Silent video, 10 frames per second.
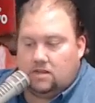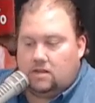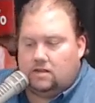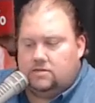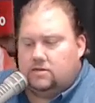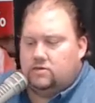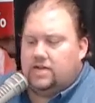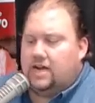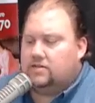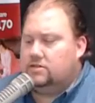So
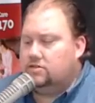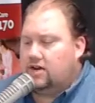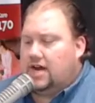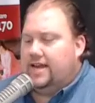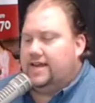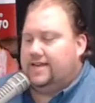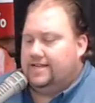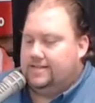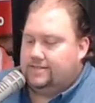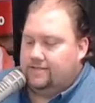Dr. Andrade and
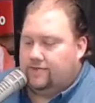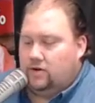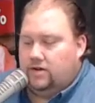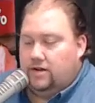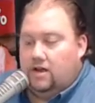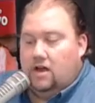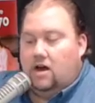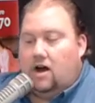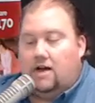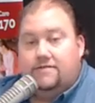his devoted
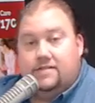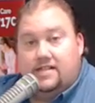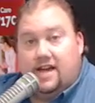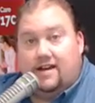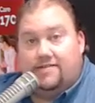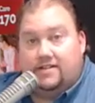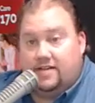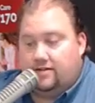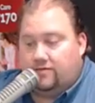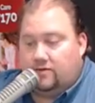office staff at
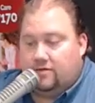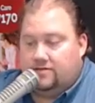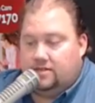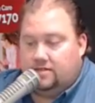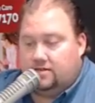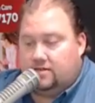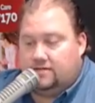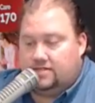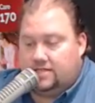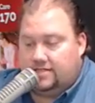Tenet Florida Physician
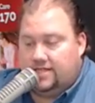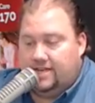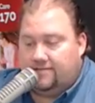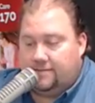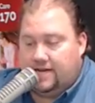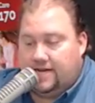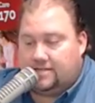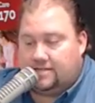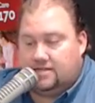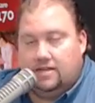Services,
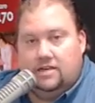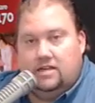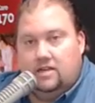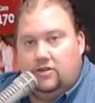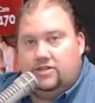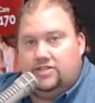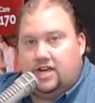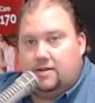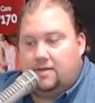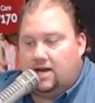TFPS, you can
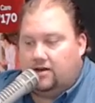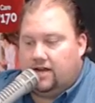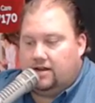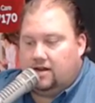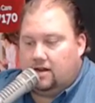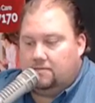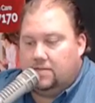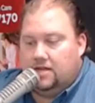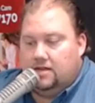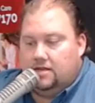check them out at
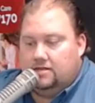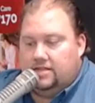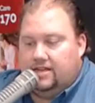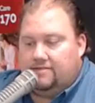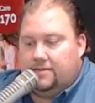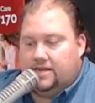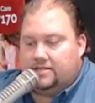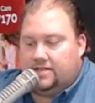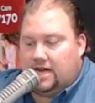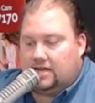
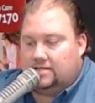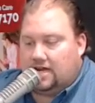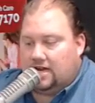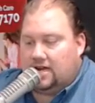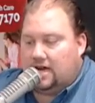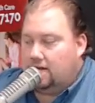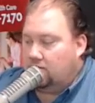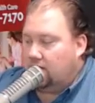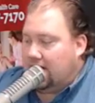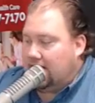tfpsdocs.com,
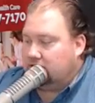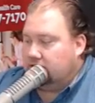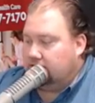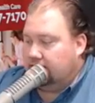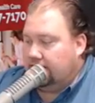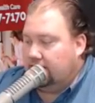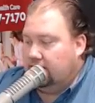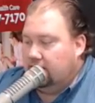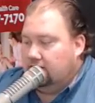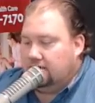or actually
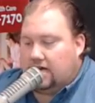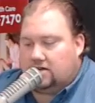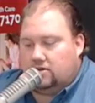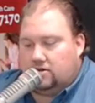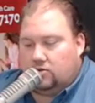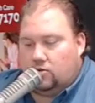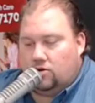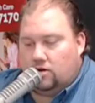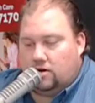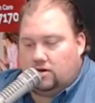
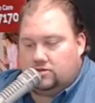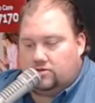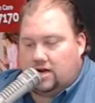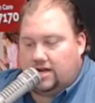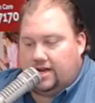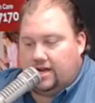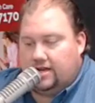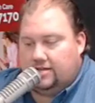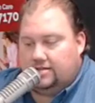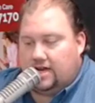
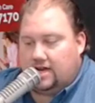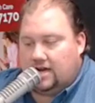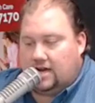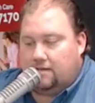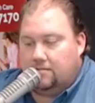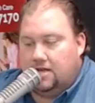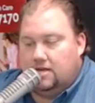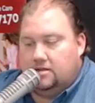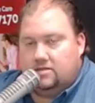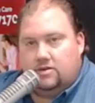drwernerandrade.com.
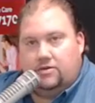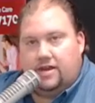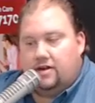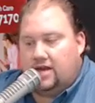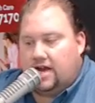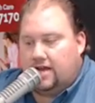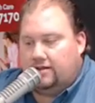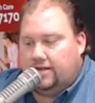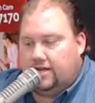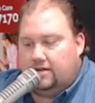So they're in
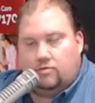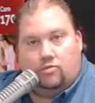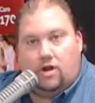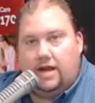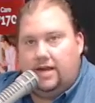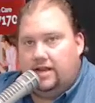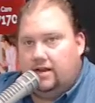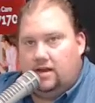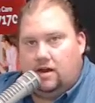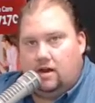Hialeah, right?
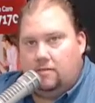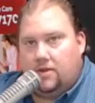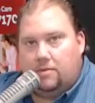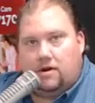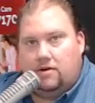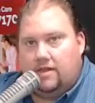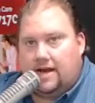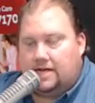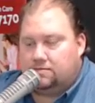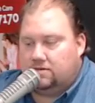They're part of the
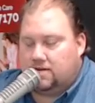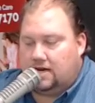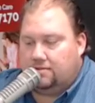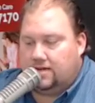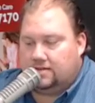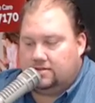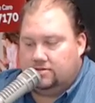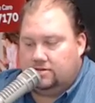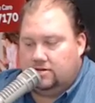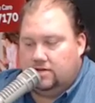hospital complex.
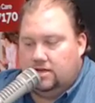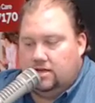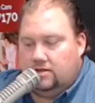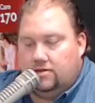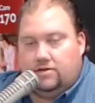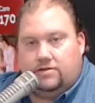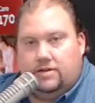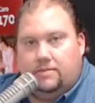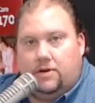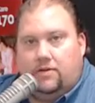You
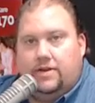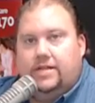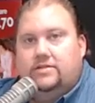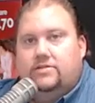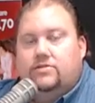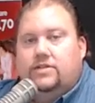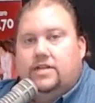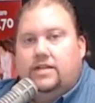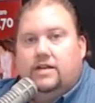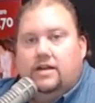literally pull into
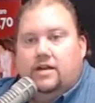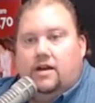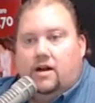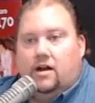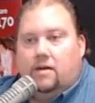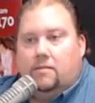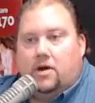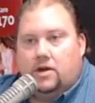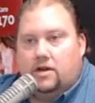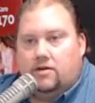the
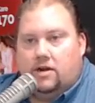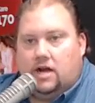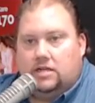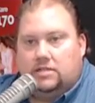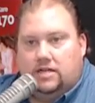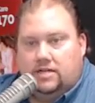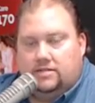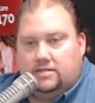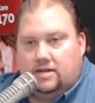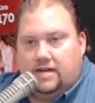parking garage, and
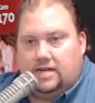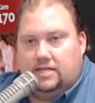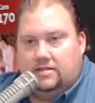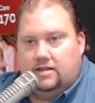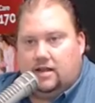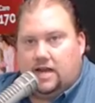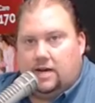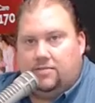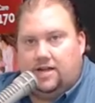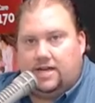it's connected to the
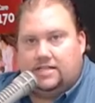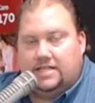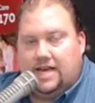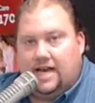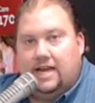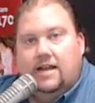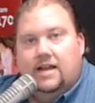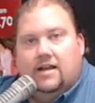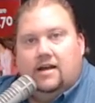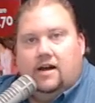complex that
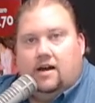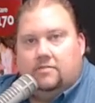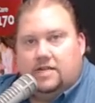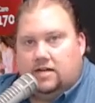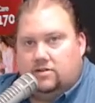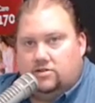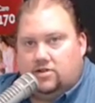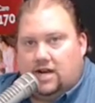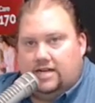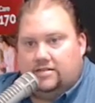Dr.
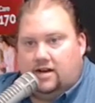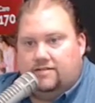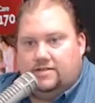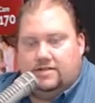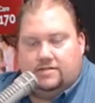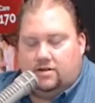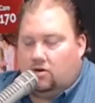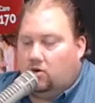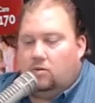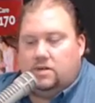Andrade's office is, and a
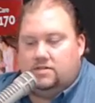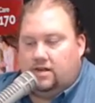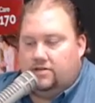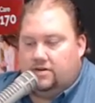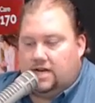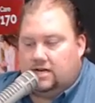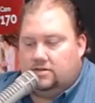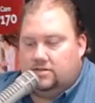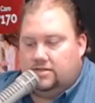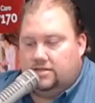whole bunch of other
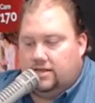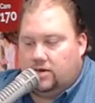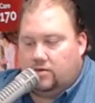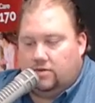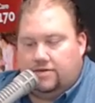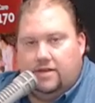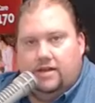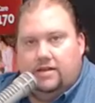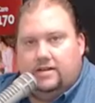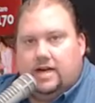doctors. He's in there with
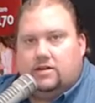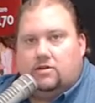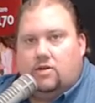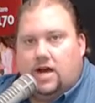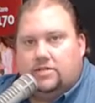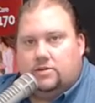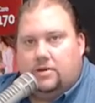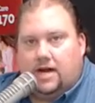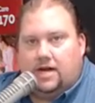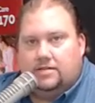Dr. Roger
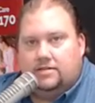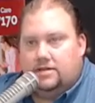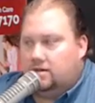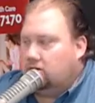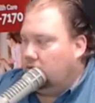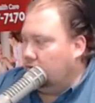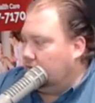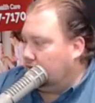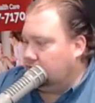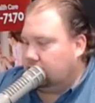Pons,
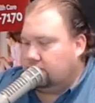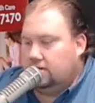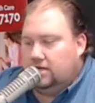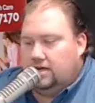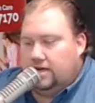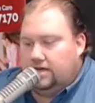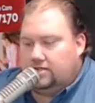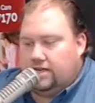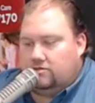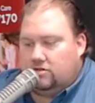colorectal and
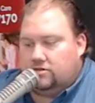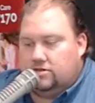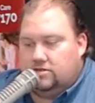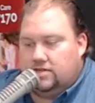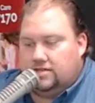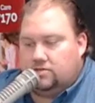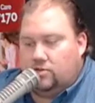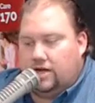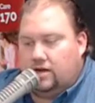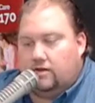general surgeon as
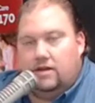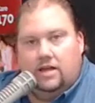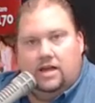well.